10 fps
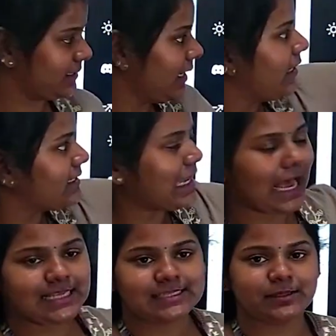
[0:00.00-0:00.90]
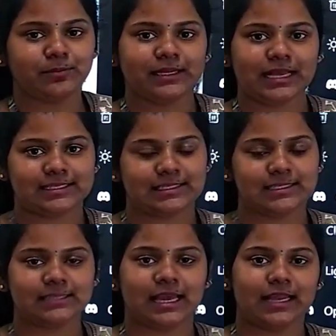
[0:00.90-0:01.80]
It is as simple as it
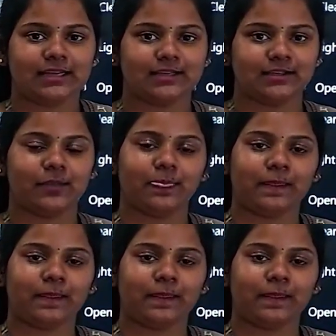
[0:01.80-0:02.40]
is and uh,